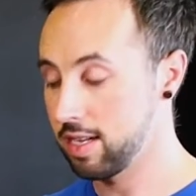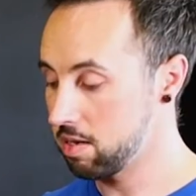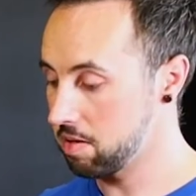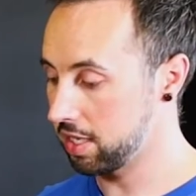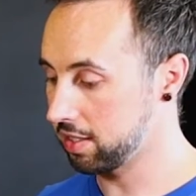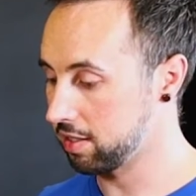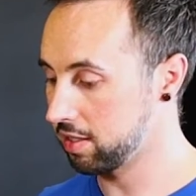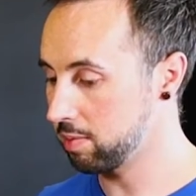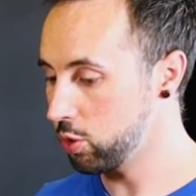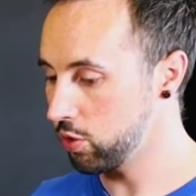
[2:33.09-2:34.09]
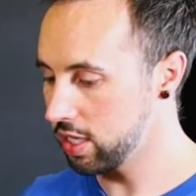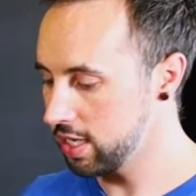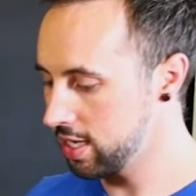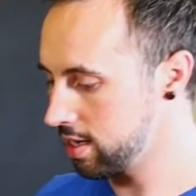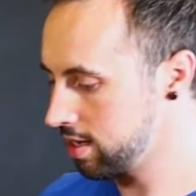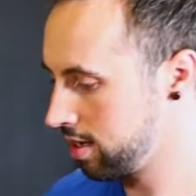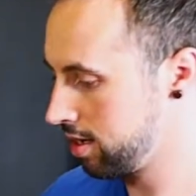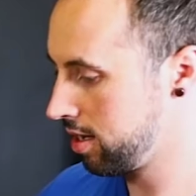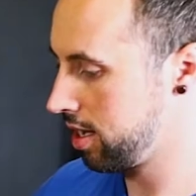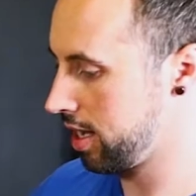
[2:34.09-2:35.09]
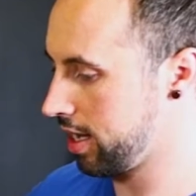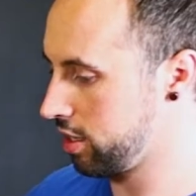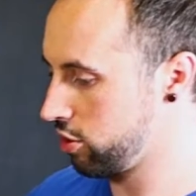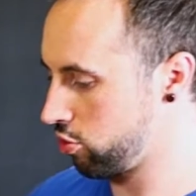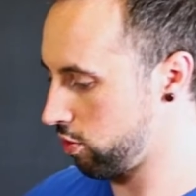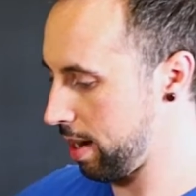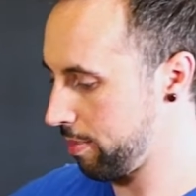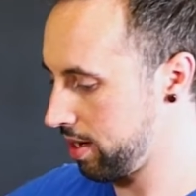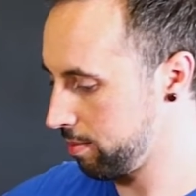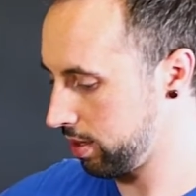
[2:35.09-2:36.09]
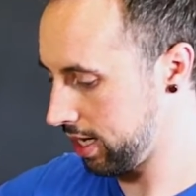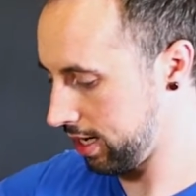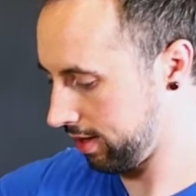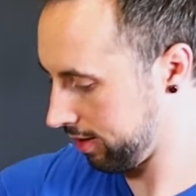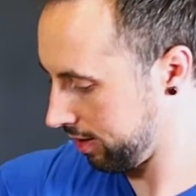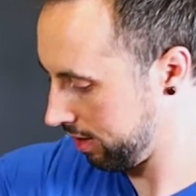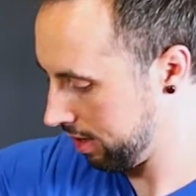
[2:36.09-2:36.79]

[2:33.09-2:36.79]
nice and smoothly and drop it in place.